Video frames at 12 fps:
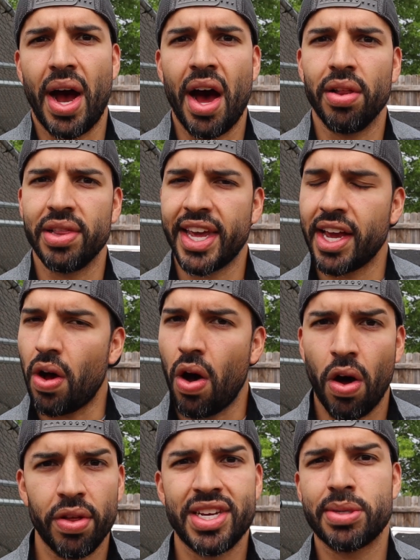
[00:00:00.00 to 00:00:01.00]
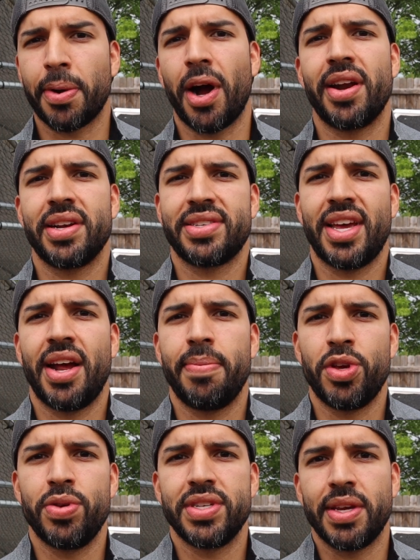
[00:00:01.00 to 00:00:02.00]
I'll link all these products that I'm
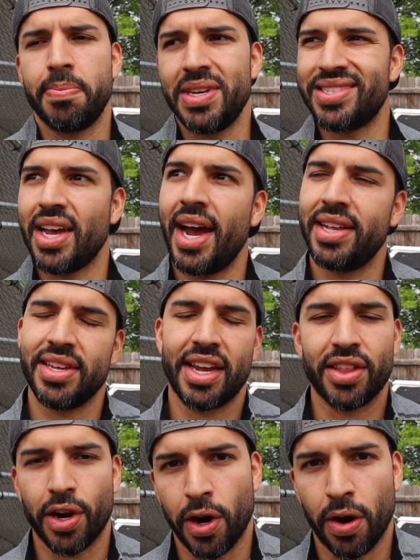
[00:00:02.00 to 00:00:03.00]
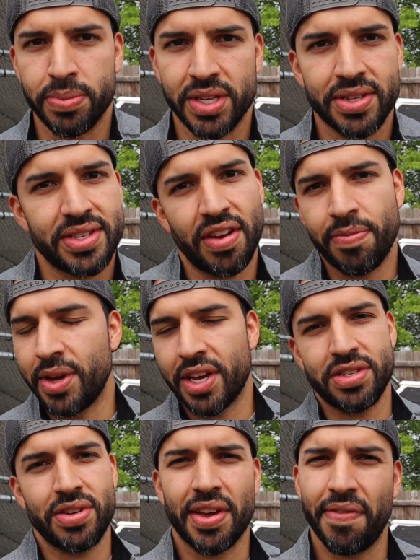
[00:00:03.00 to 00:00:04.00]
using, besides like the herbs and stuff,
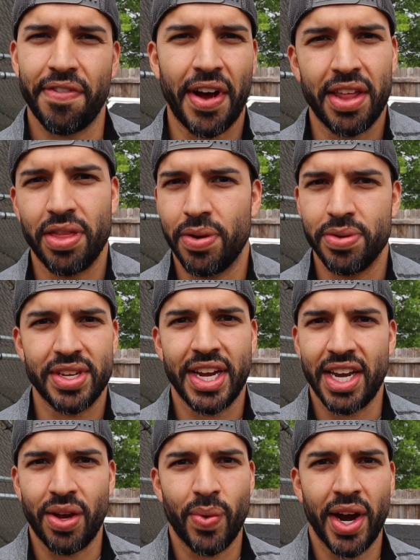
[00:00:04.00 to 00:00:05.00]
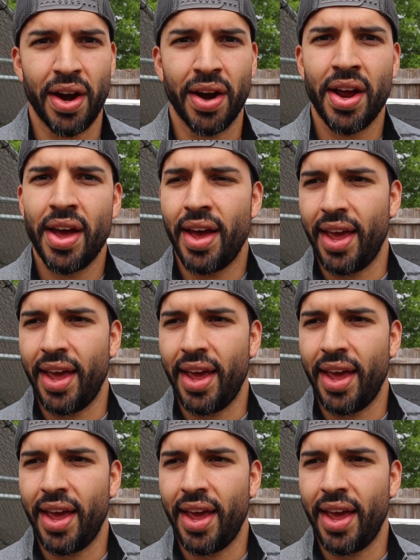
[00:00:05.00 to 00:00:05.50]
because you can find those anywhere,